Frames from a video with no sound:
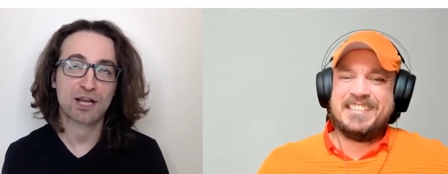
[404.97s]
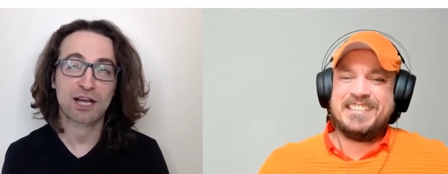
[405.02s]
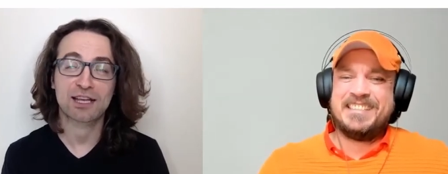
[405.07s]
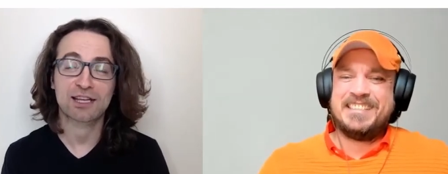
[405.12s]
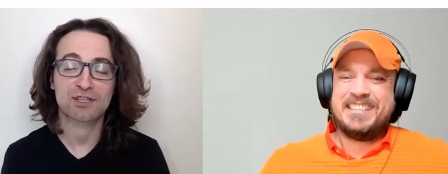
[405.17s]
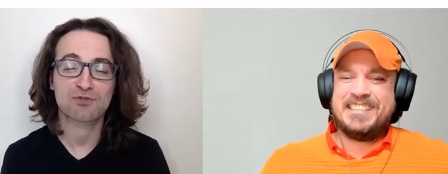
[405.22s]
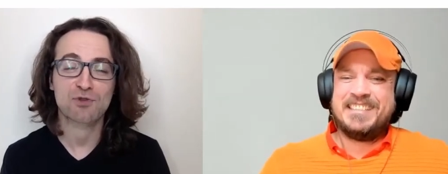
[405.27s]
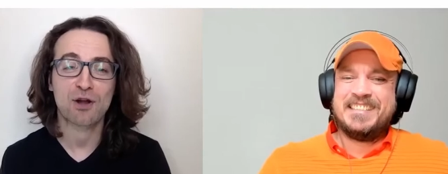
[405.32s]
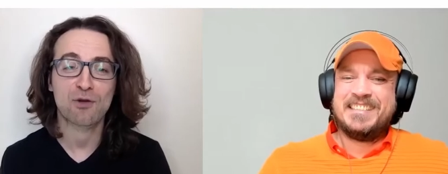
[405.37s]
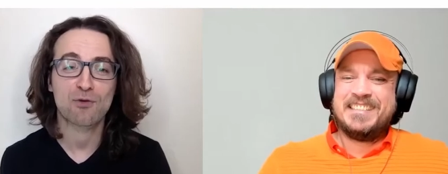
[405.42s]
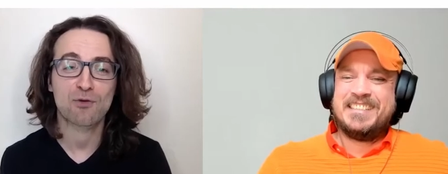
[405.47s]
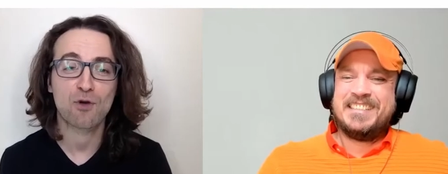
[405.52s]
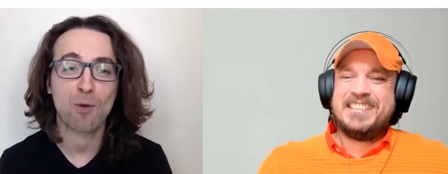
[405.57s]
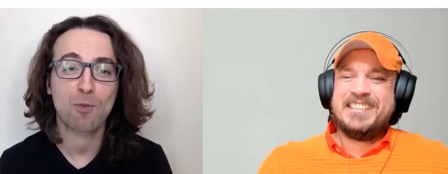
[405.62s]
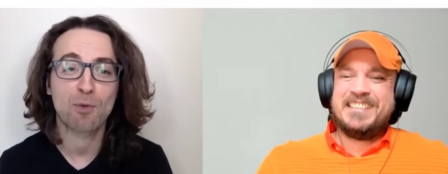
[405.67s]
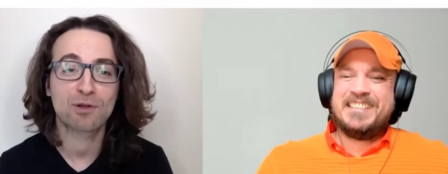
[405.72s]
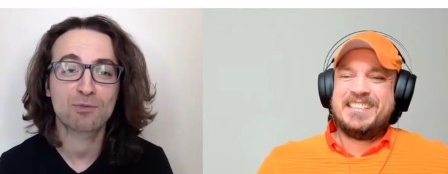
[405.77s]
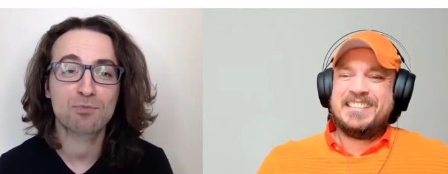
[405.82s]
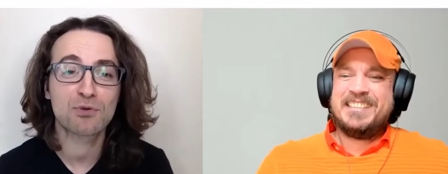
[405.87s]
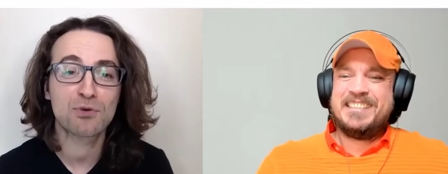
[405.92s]
Speaker 1: i can try
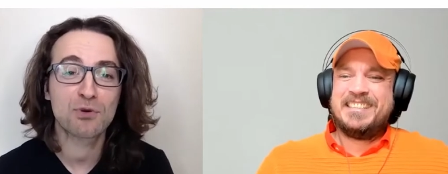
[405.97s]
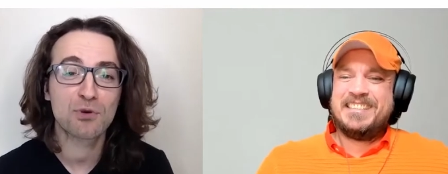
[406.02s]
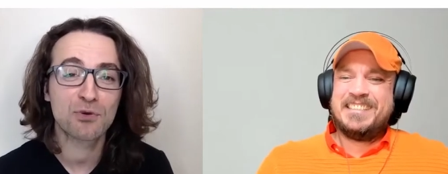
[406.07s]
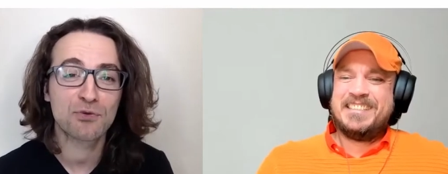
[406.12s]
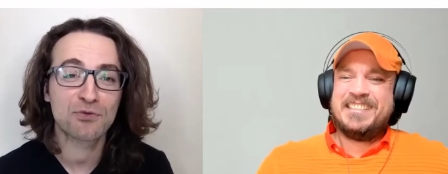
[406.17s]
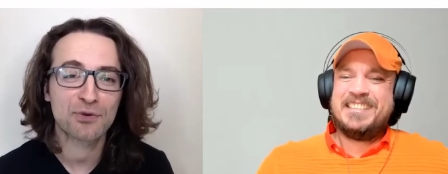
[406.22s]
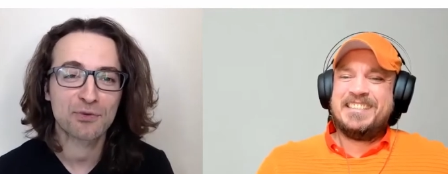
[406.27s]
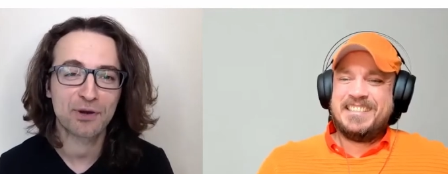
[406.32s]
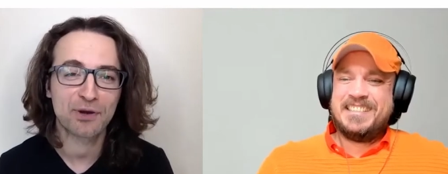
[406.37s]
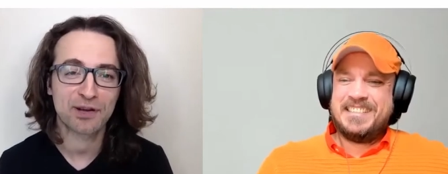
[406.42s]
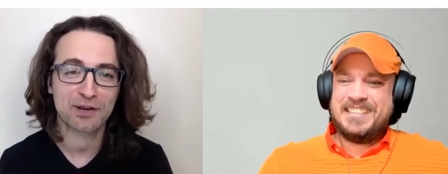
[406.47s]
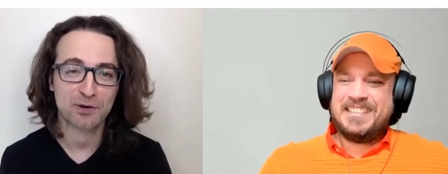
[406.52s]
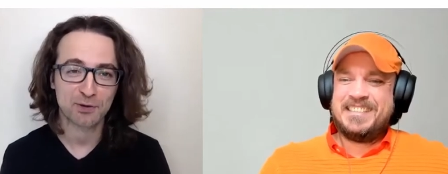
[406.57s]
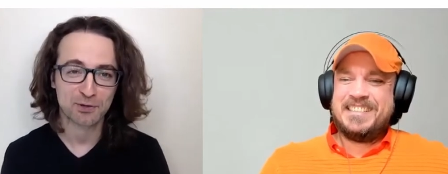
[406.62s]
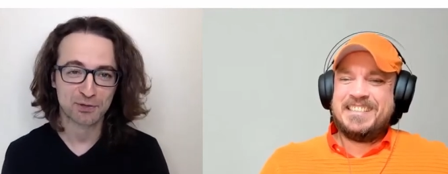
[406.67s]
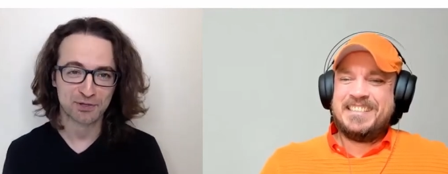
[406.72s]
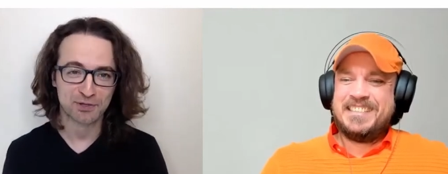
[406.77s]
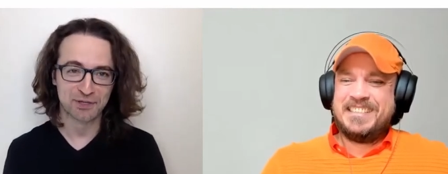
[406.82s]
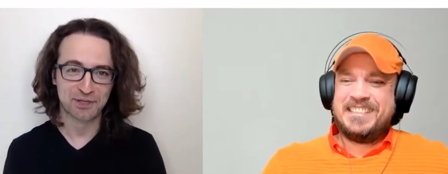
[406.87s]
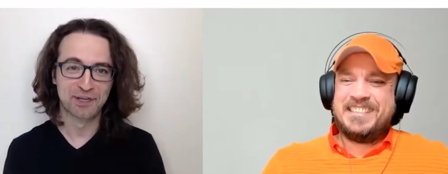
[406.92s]
robot proof
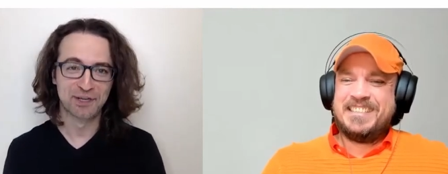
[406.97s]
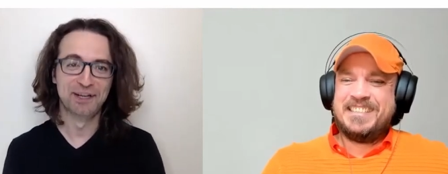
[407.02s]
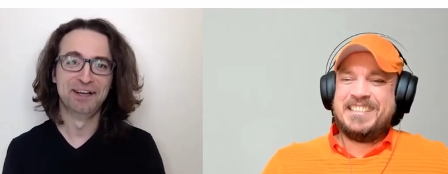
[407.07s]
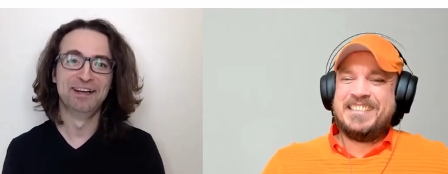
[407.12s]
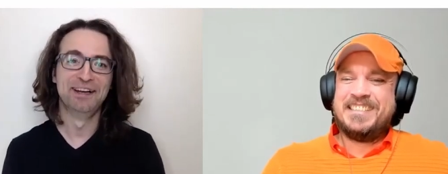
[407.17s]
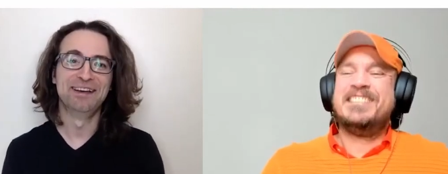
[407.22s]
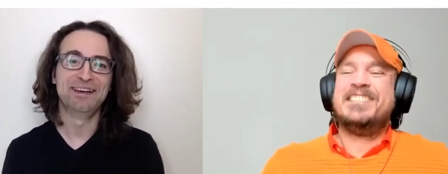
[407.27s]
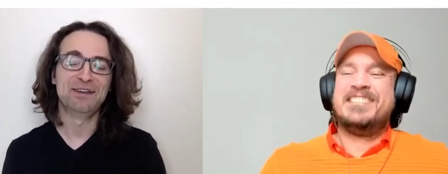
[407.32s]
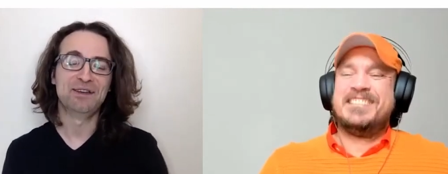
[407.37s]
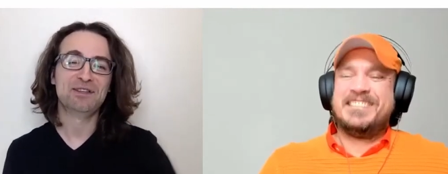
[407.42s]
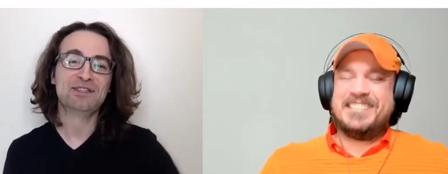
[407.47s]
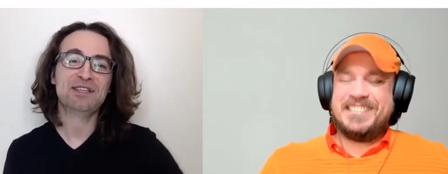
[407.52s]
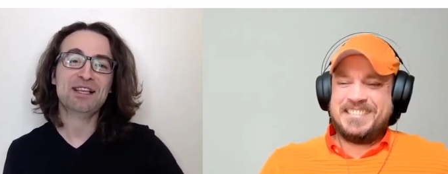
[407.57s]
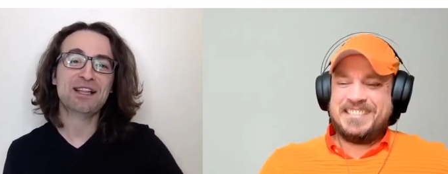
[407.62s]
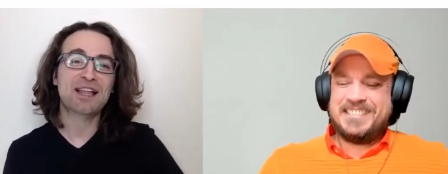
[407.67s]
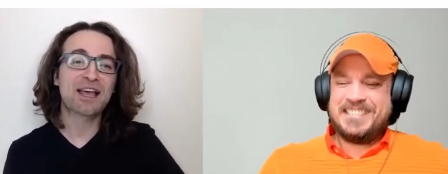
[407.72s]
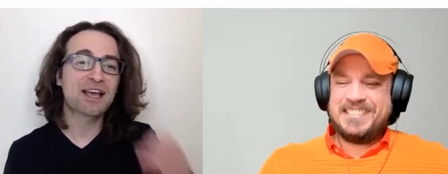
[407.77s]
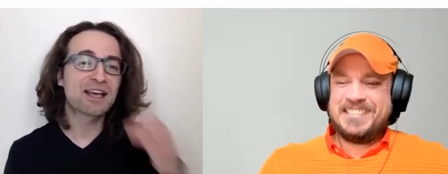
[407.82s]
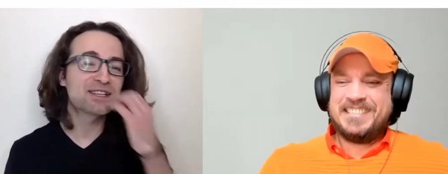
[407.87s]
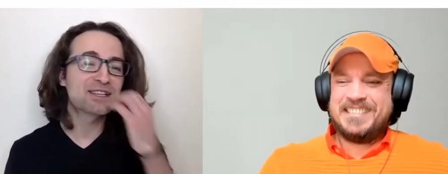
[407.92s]
recruiter you see
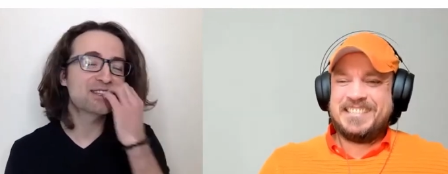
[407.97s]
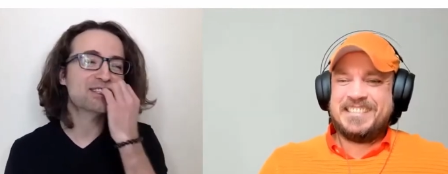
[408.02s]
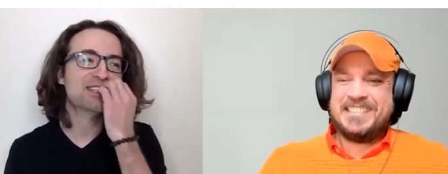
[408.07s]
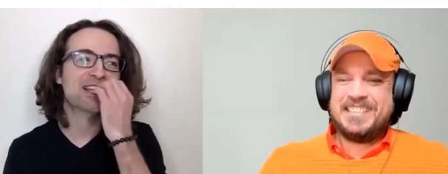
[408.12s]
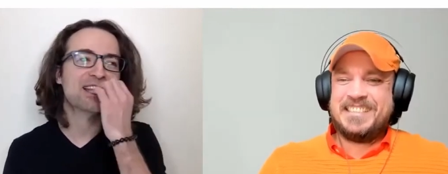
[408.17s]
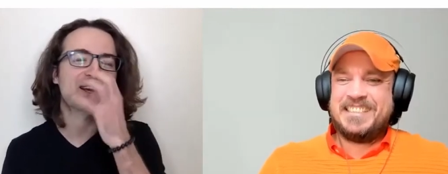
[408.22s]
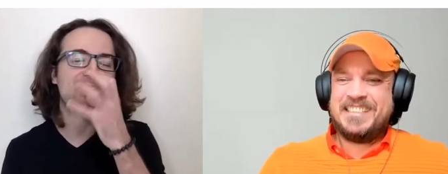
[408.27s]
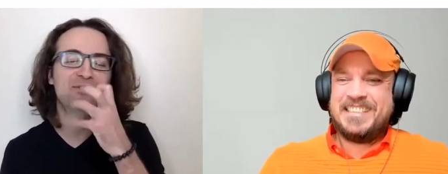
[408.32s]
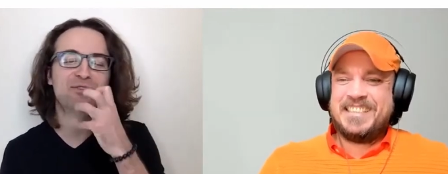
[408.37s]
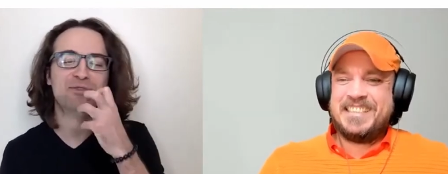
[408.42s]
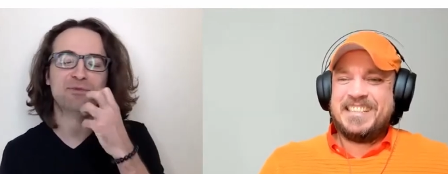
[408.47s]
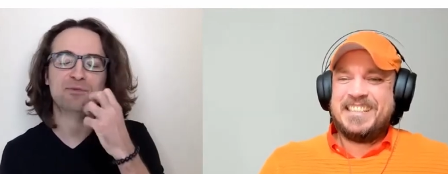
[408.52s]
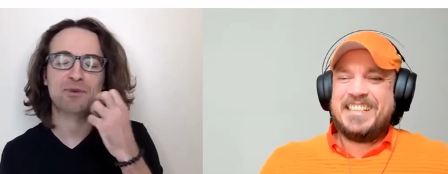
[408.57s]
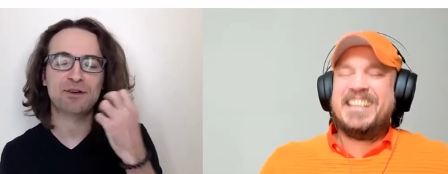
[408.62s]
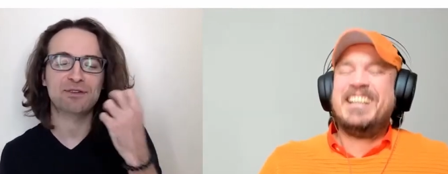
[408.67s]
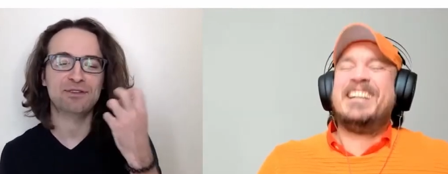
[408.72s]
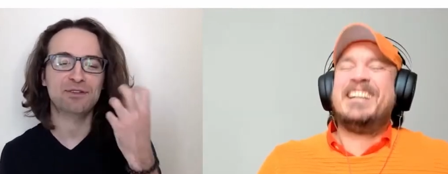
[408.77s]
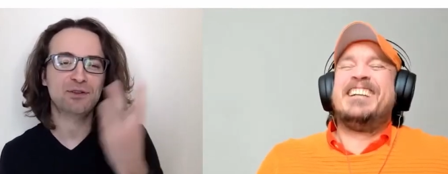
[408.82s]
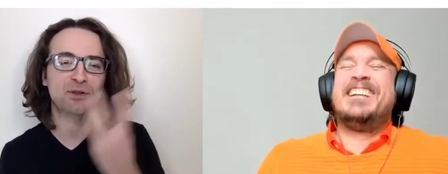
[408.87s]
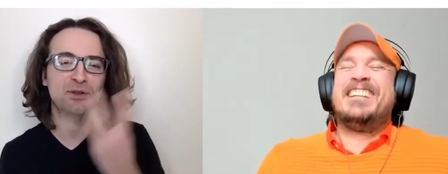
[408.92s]
like it's just like
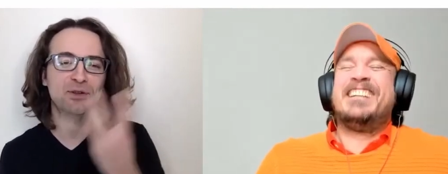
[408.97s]
i don't